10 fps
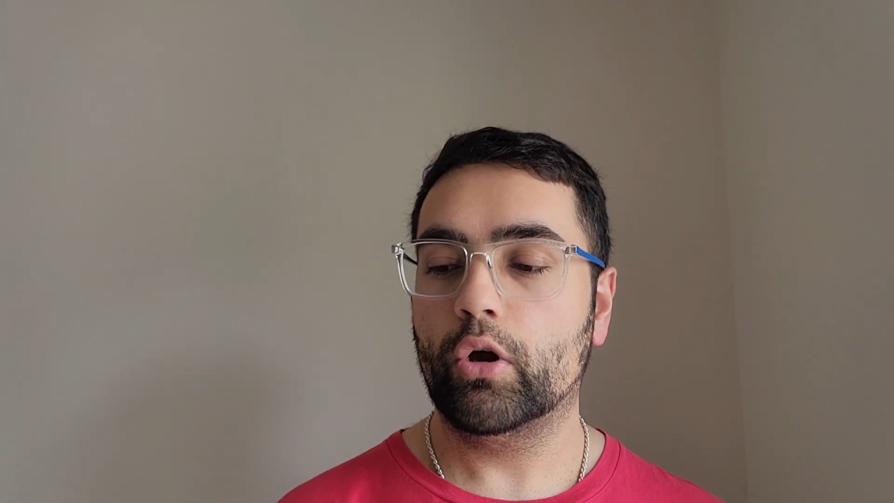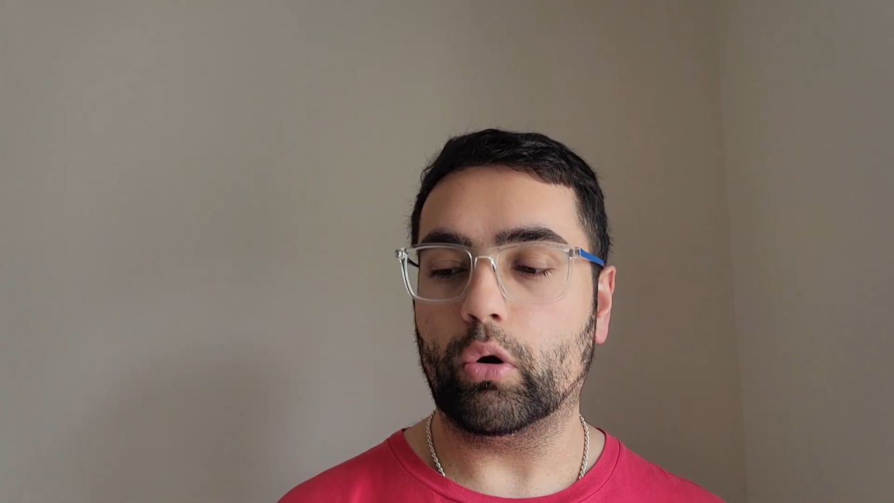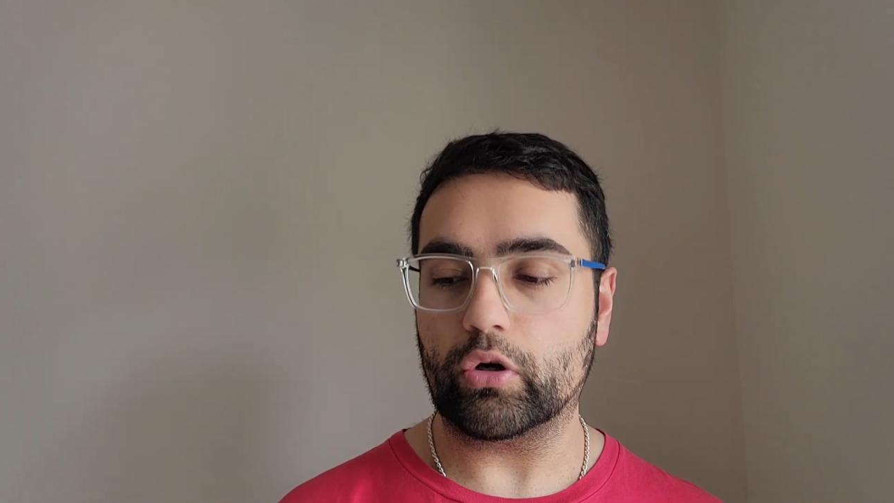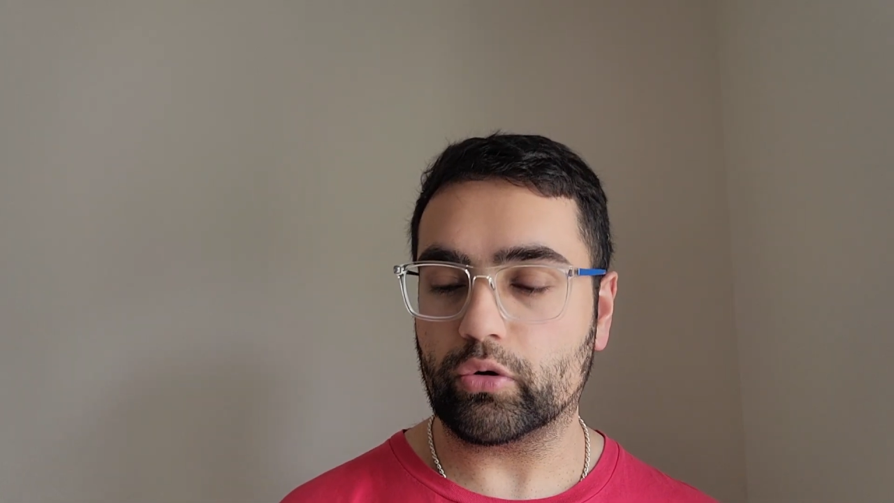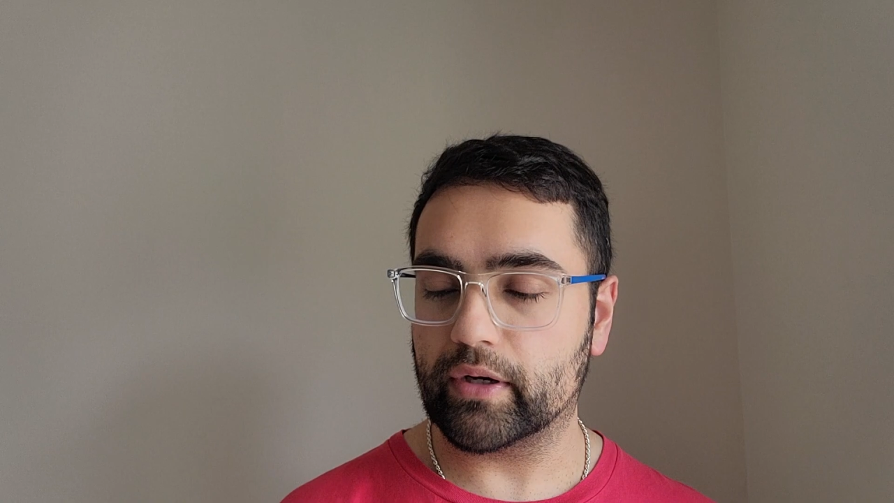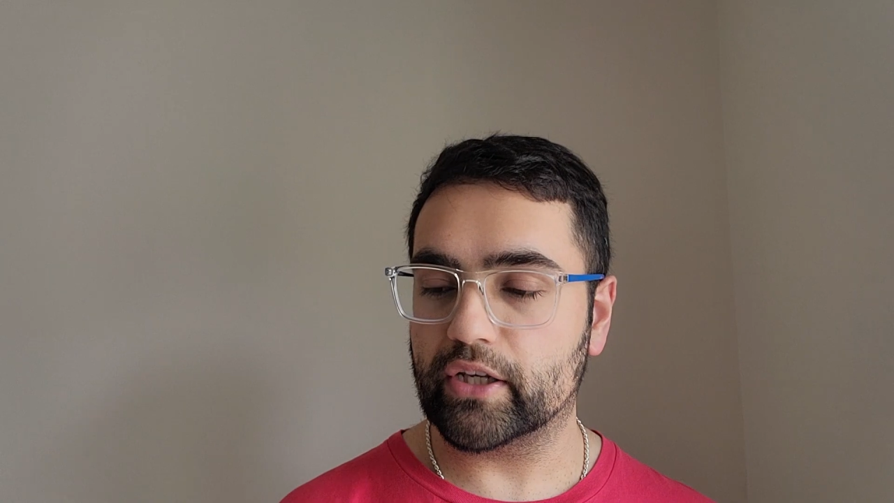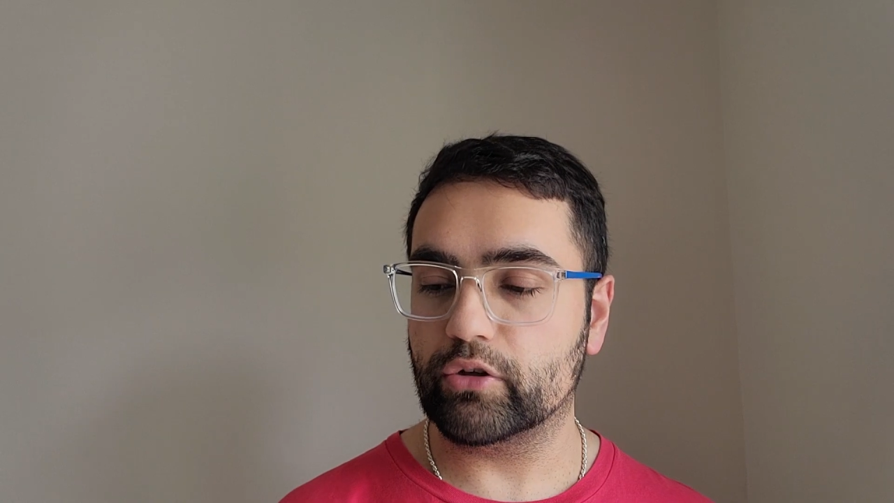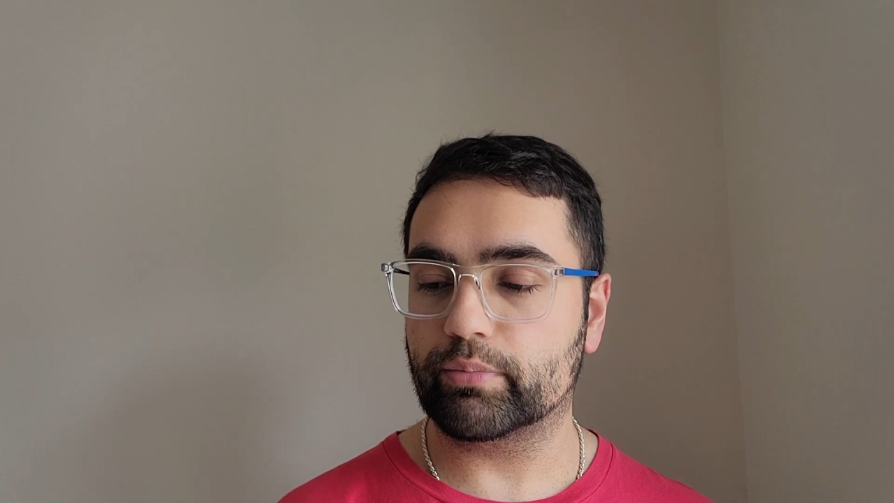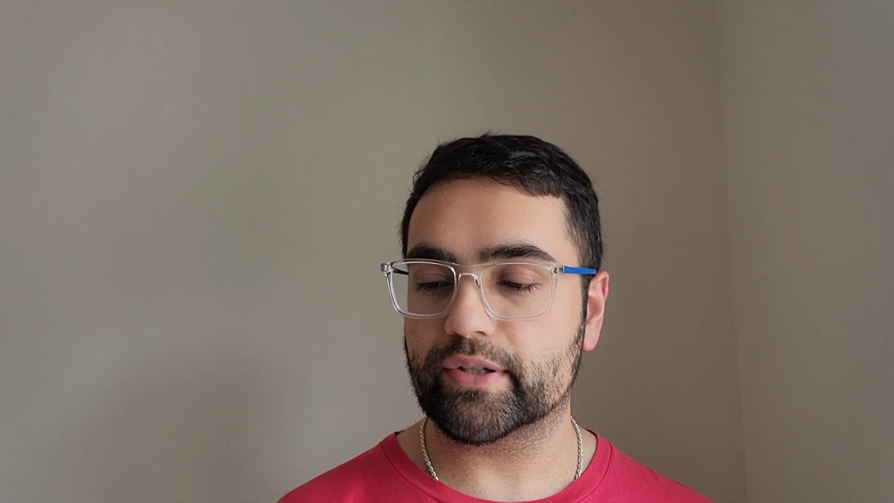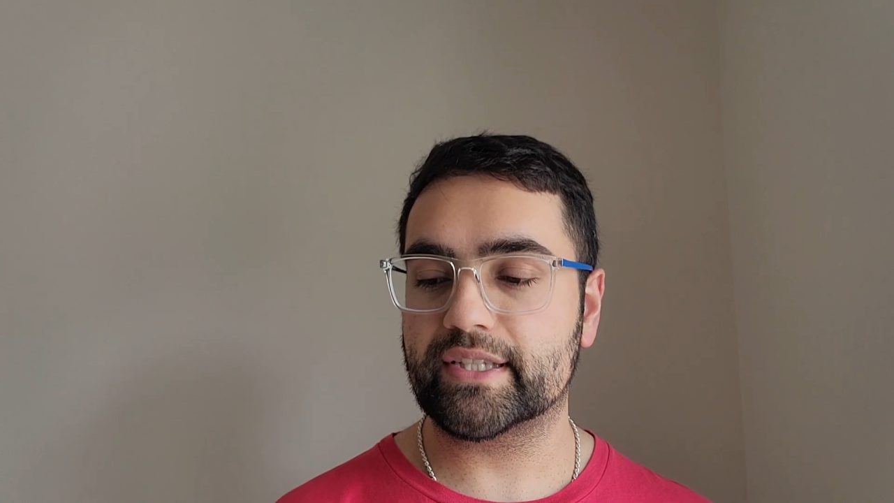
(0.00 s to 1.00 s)
or
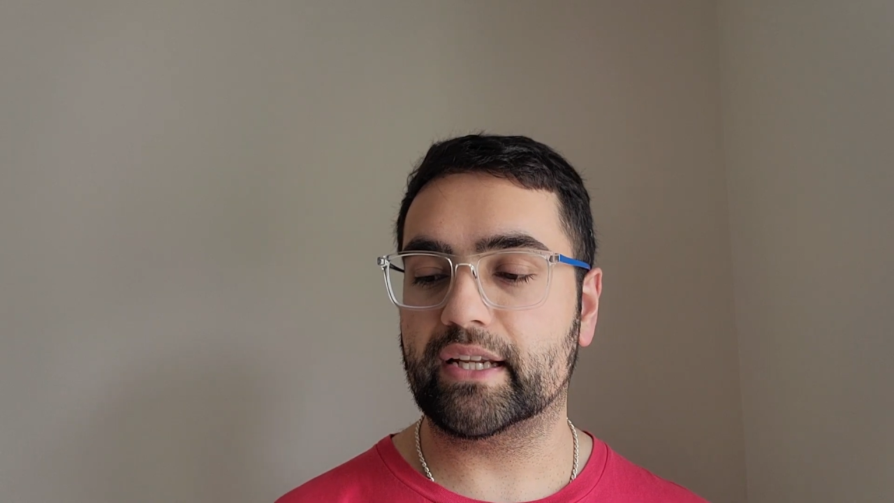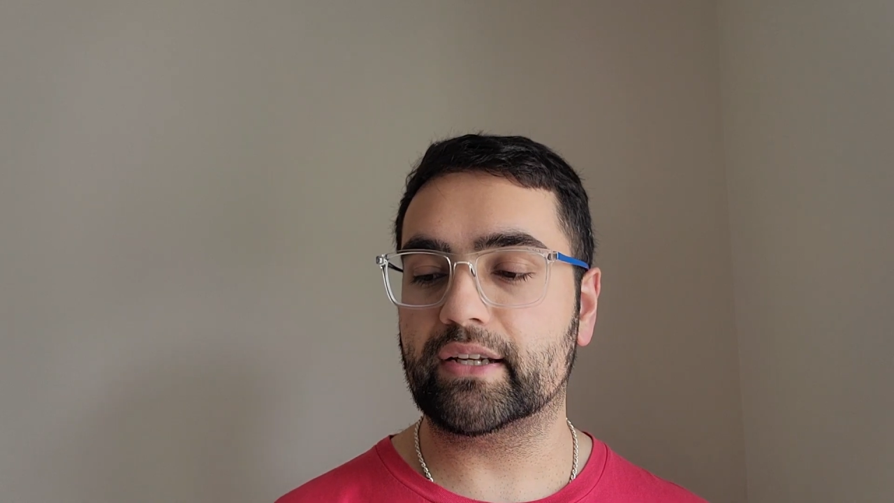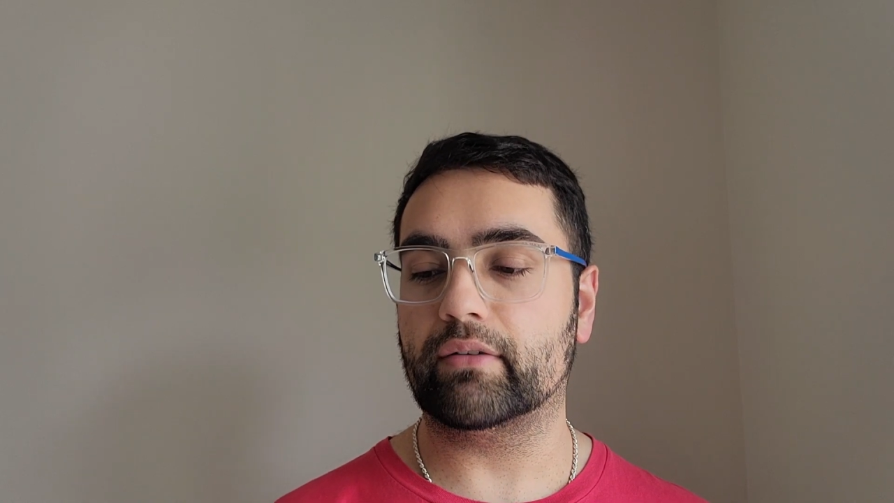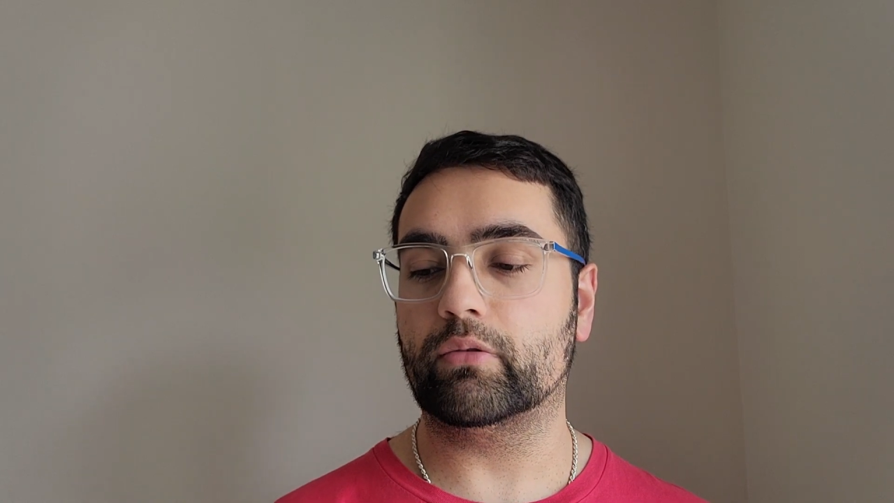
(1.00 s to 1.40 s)
22% of